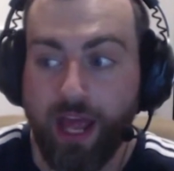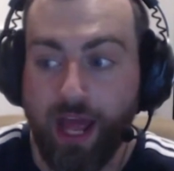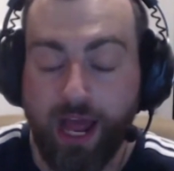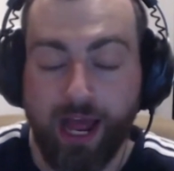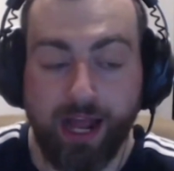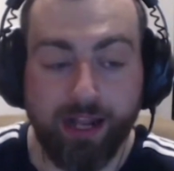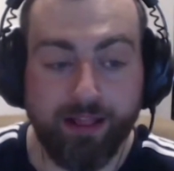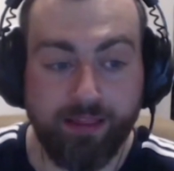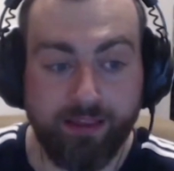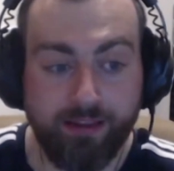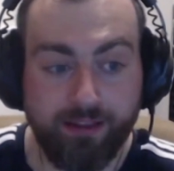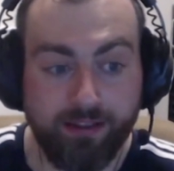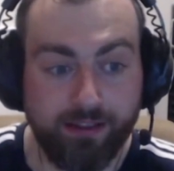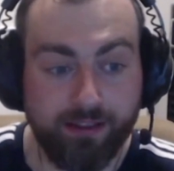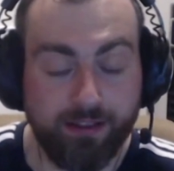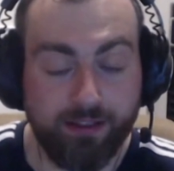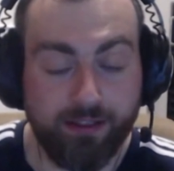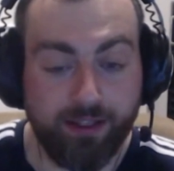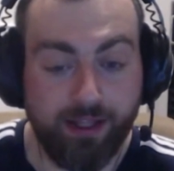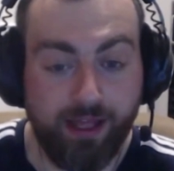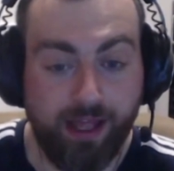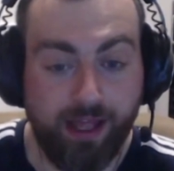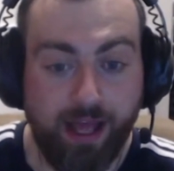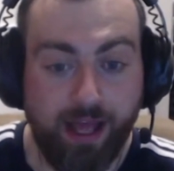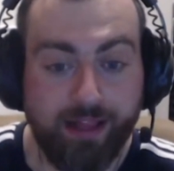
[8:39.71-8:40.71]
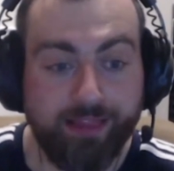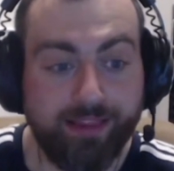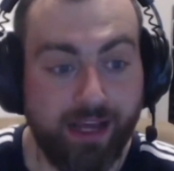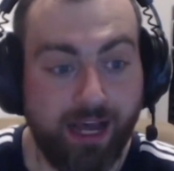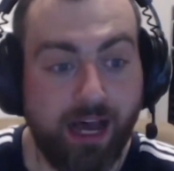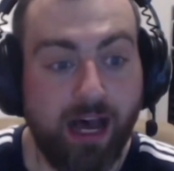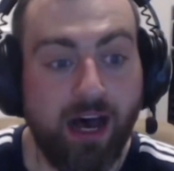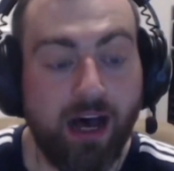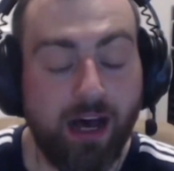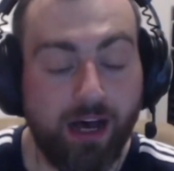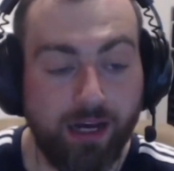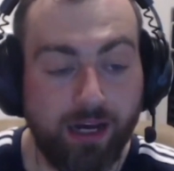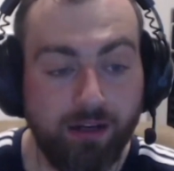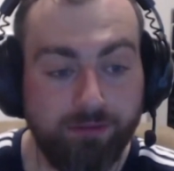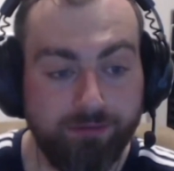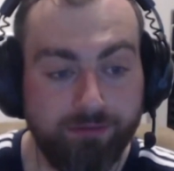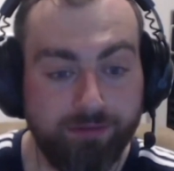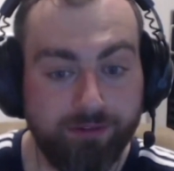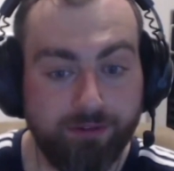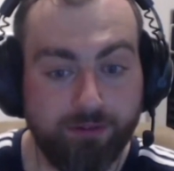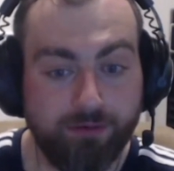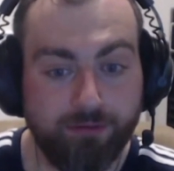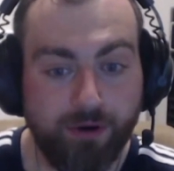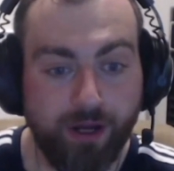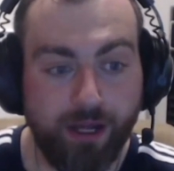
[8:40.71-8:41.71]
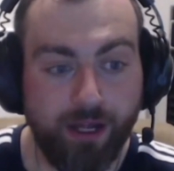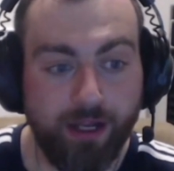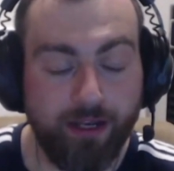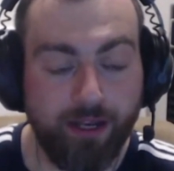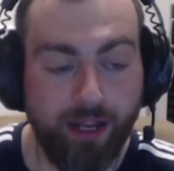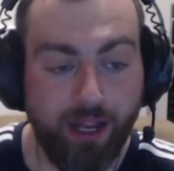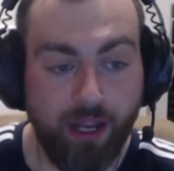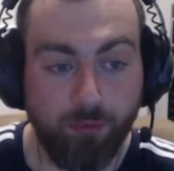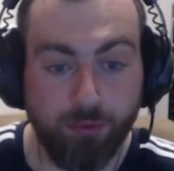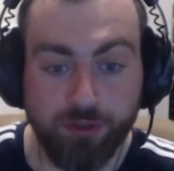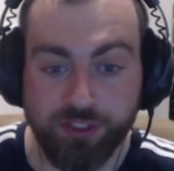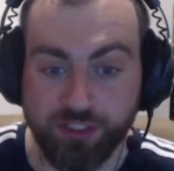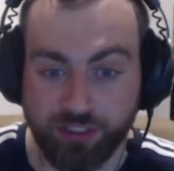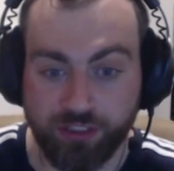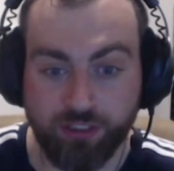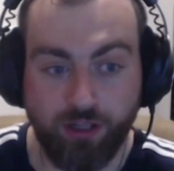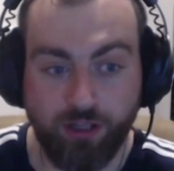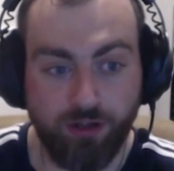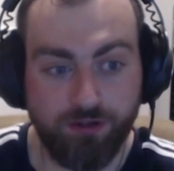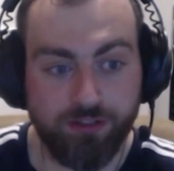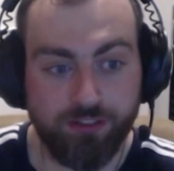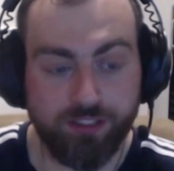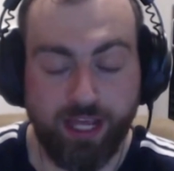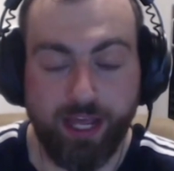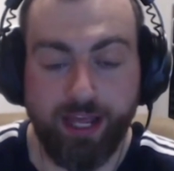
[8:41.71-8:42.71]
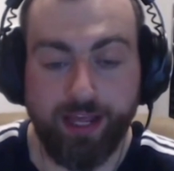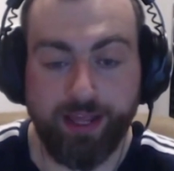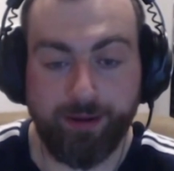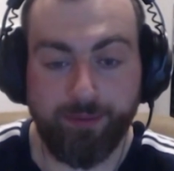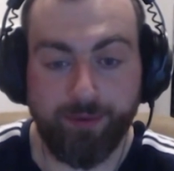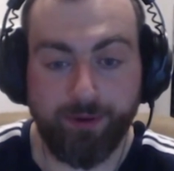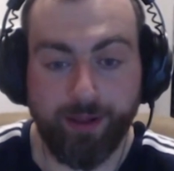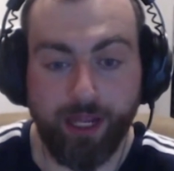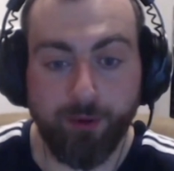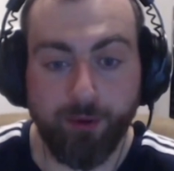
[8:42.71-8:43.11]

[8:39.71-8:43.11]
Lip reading: At the half, right, it was a close game.